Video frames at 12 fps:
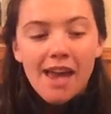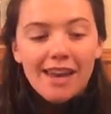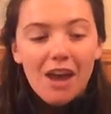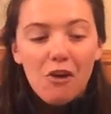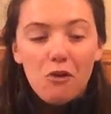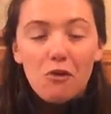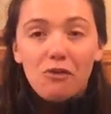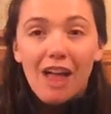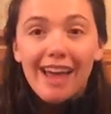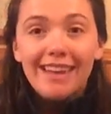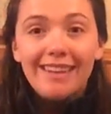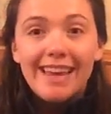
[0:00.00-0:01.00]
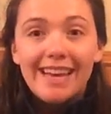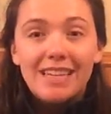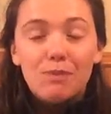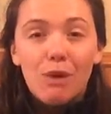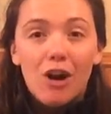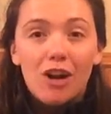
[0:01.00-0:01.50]
Now, Flathead Lake
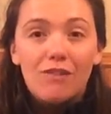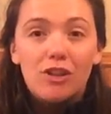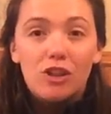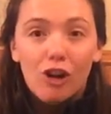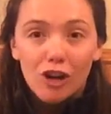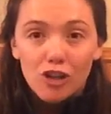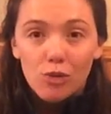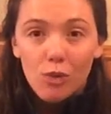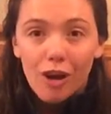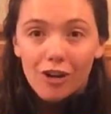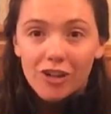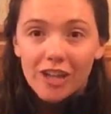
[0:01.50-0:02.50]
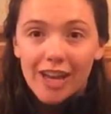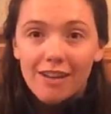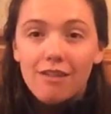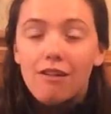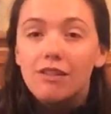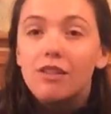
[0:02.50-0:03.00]
is part of a larger watershed
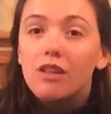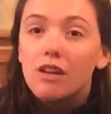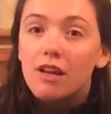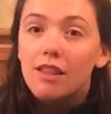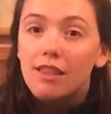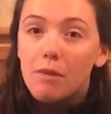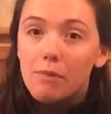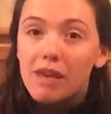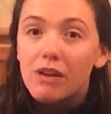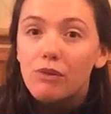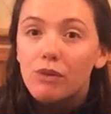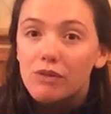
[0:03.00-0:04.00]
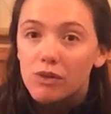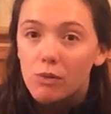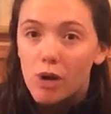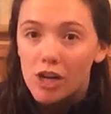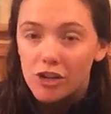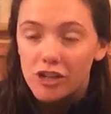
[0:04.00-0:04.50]
called the Columbia River
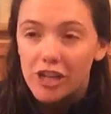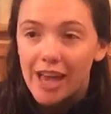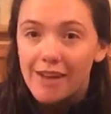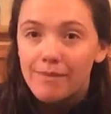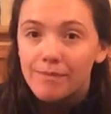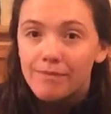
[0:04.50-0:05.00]
Watershed,